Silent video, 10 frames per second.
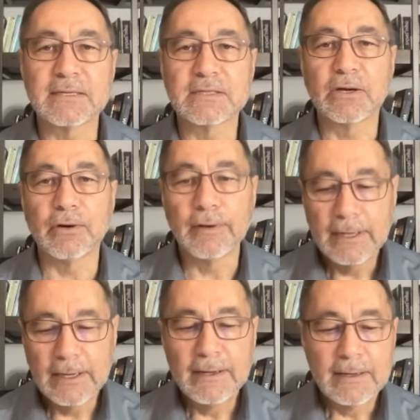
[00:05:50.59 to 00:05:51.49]
And so
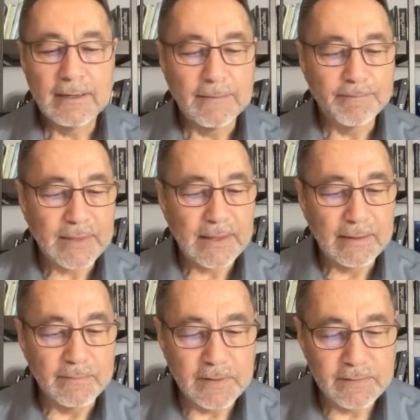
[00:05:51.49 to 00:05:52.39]

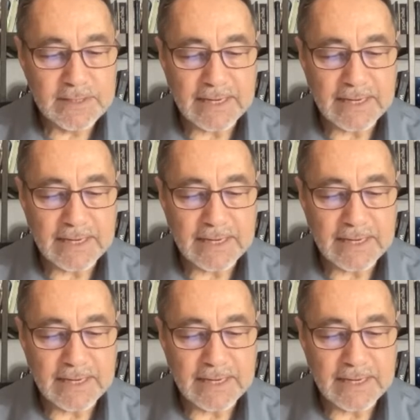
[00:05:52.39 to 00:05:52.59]
I'm